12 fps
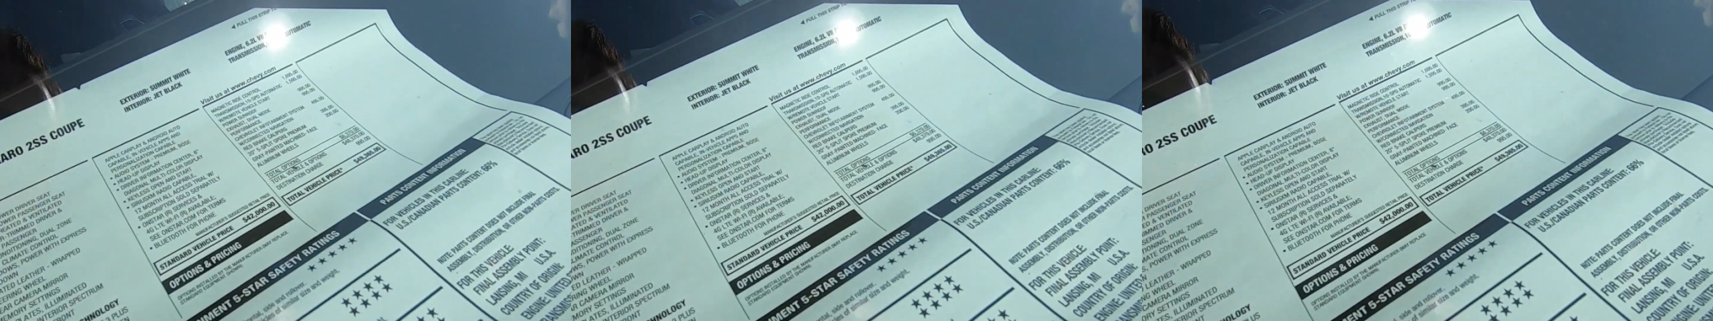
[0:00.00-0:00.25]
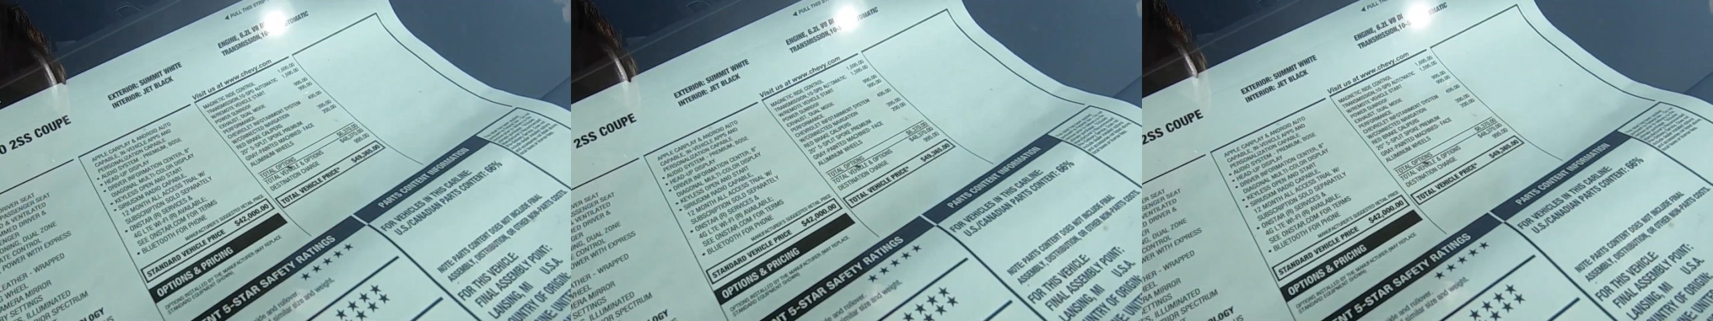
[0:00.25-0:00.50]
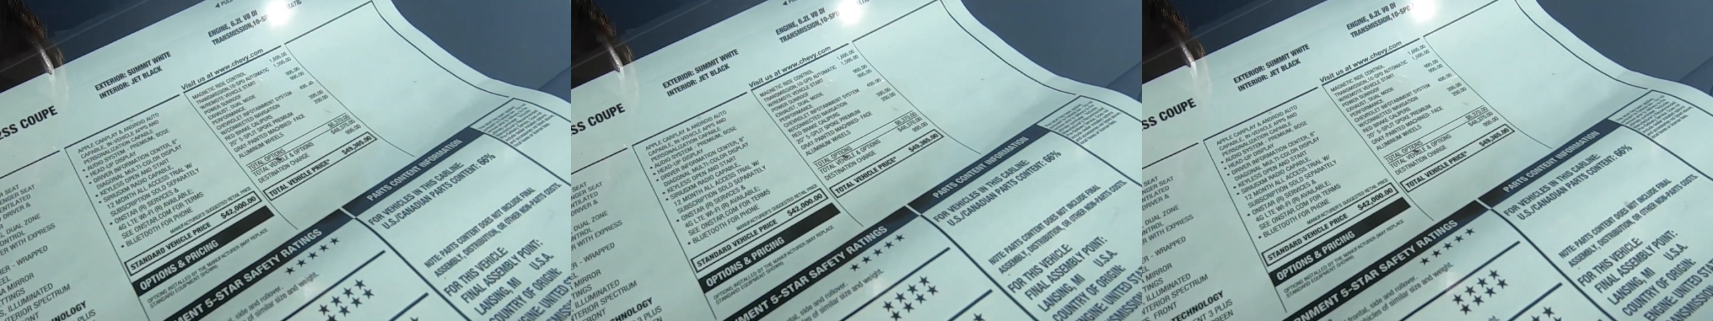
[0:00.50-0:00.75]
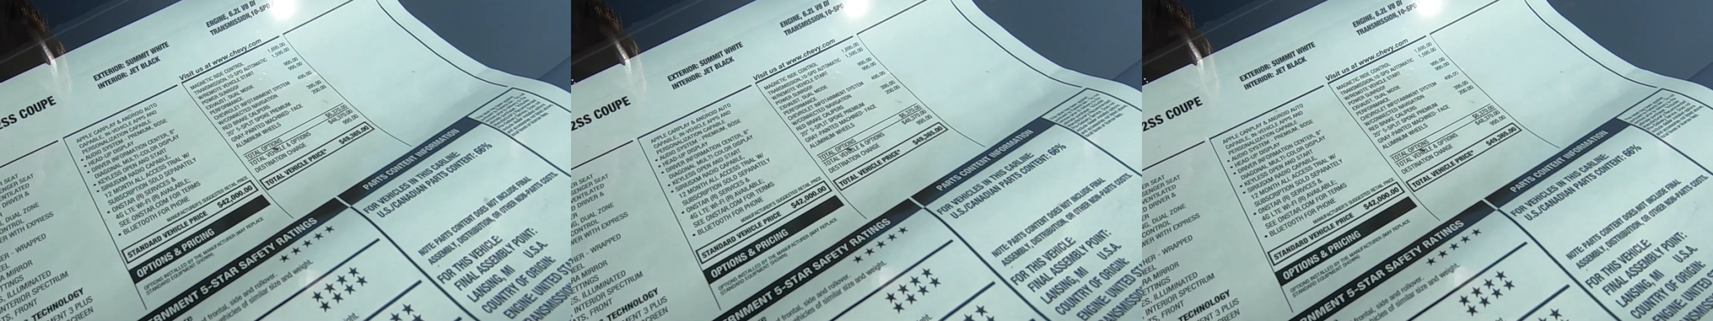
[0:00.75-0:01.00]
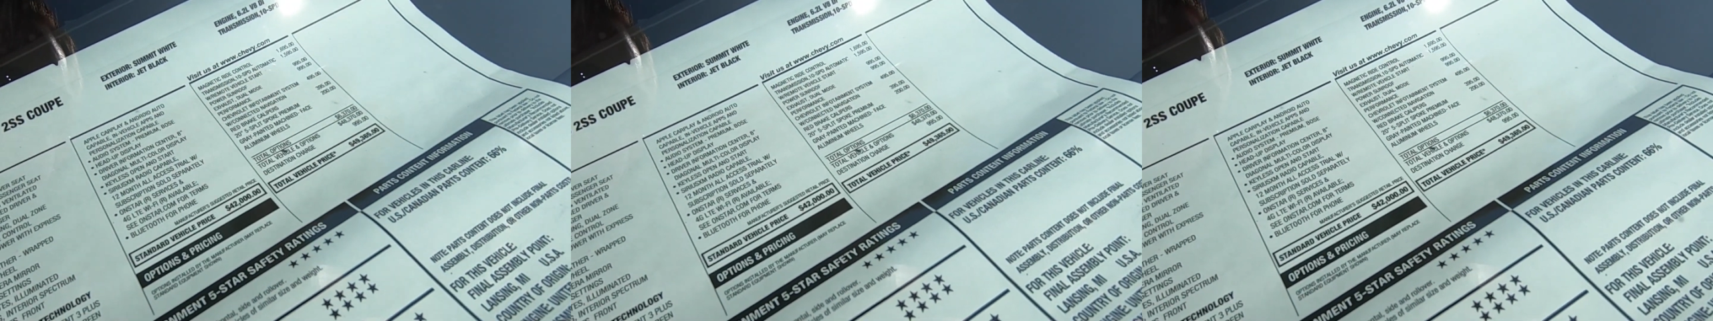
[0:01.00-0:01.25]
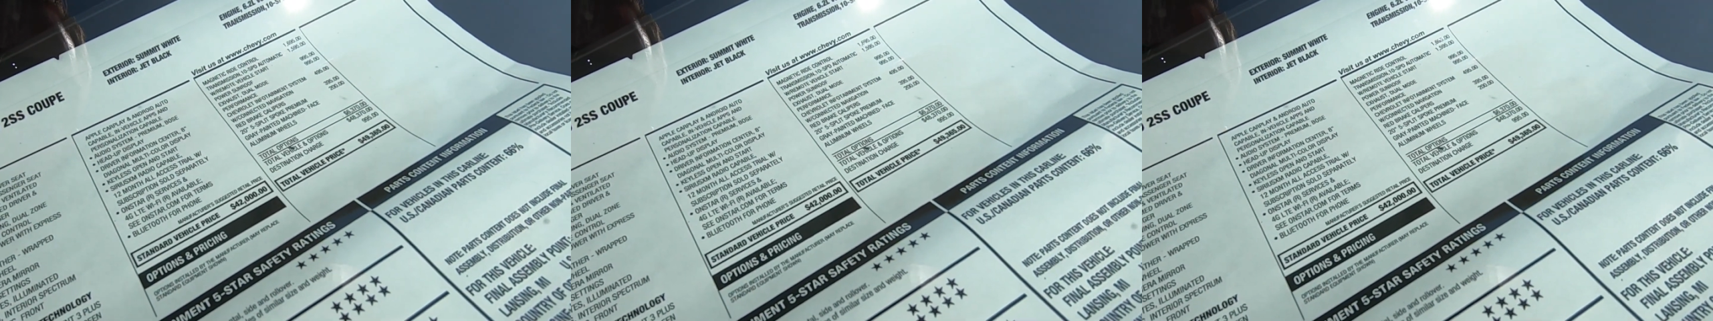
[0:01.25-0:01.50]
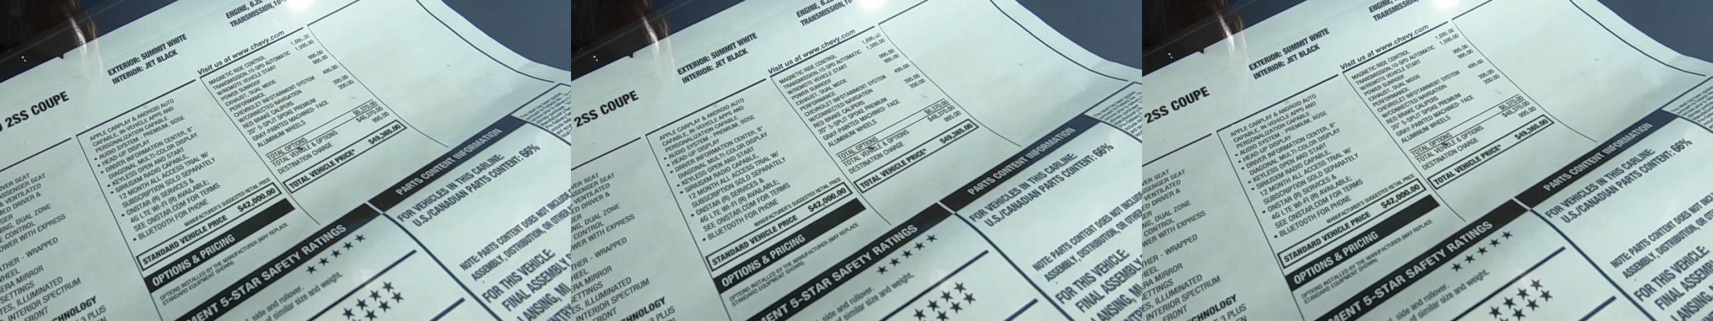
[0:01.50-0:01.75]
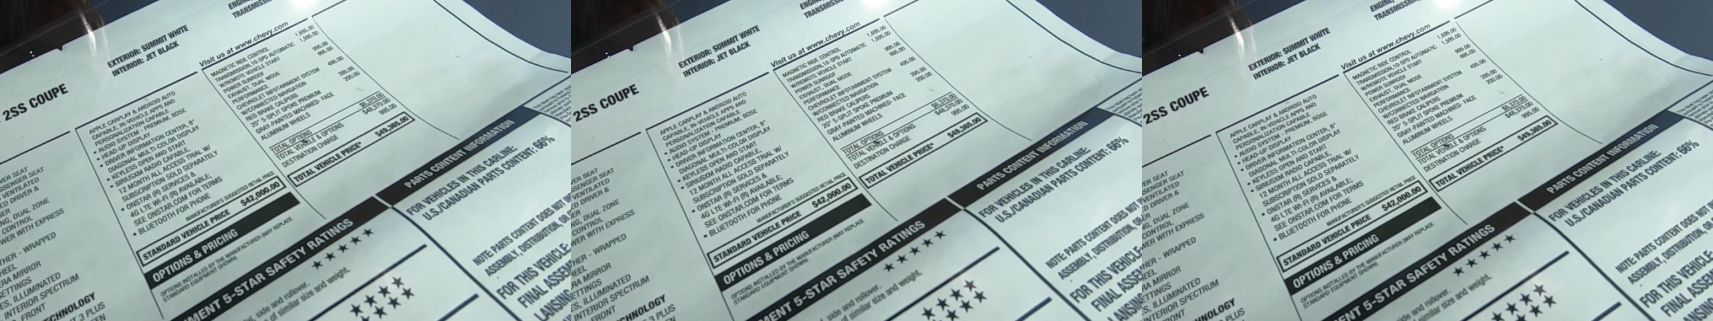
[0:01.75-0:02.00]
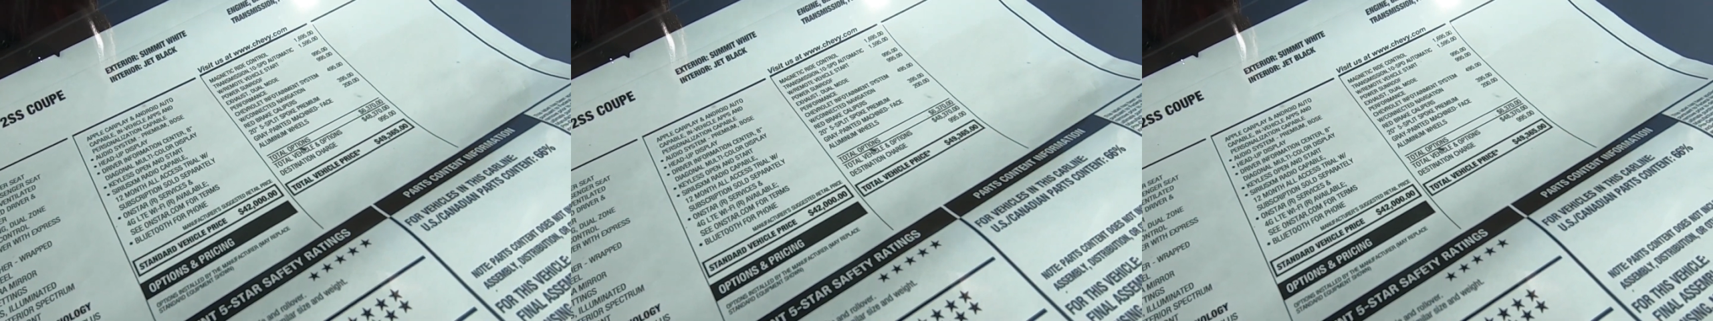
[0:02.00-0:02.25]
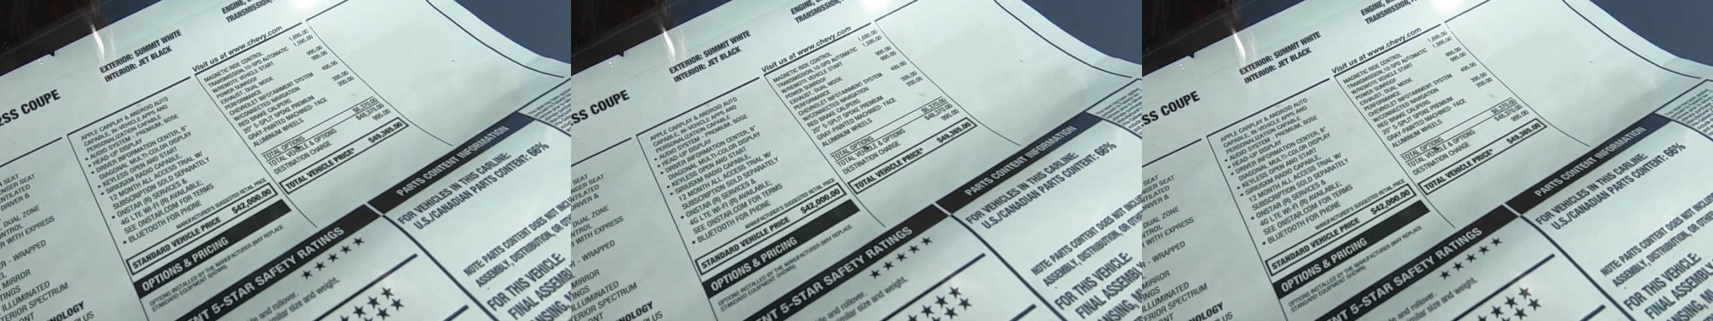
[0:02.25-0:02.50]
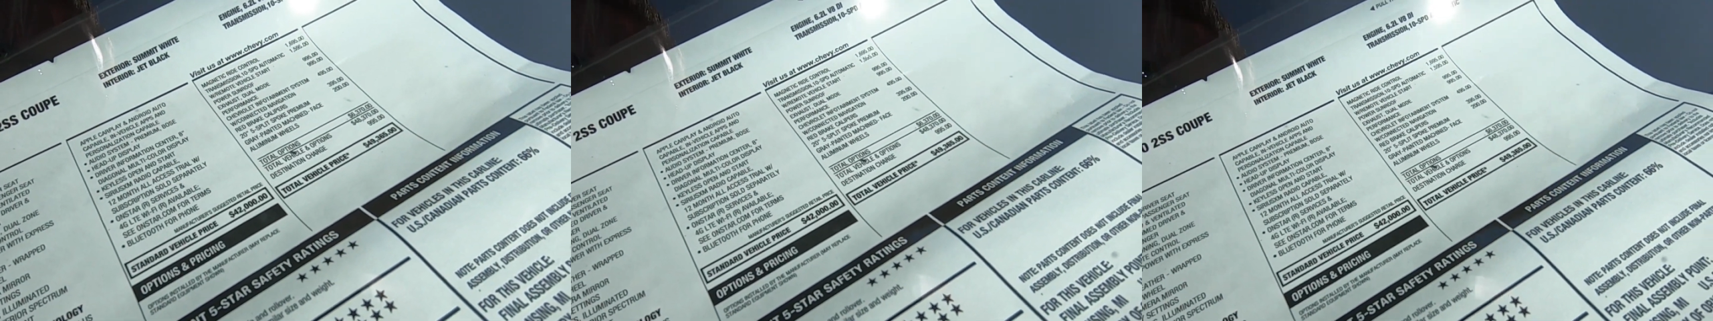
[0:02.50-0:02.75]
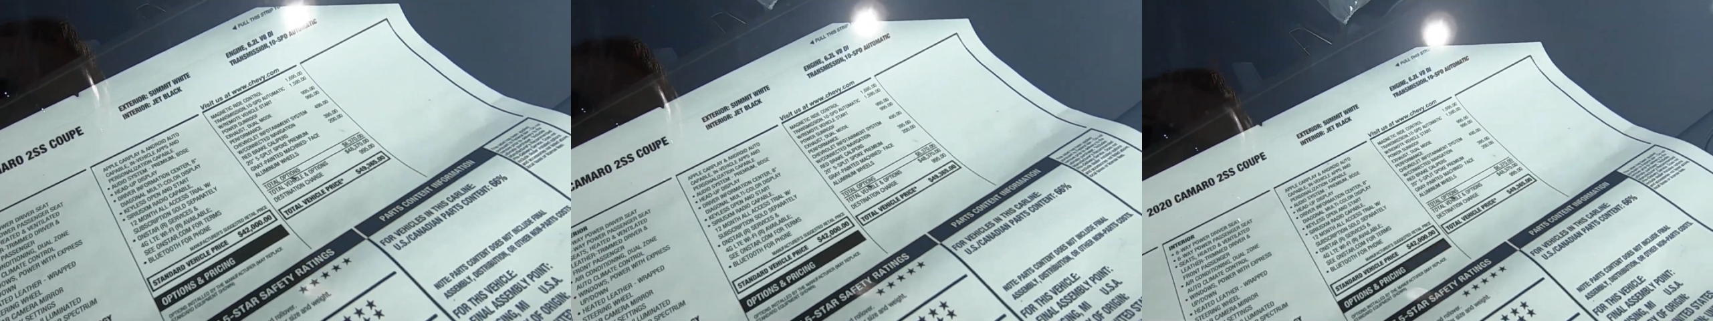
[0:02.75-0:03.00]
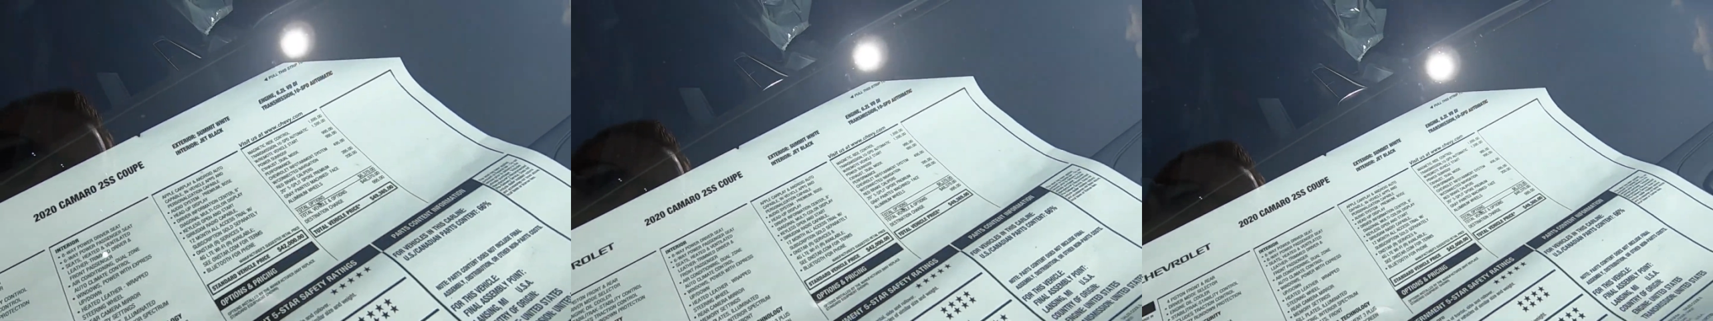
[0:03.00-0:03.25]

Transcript: No face is visible, so there are no lips to read.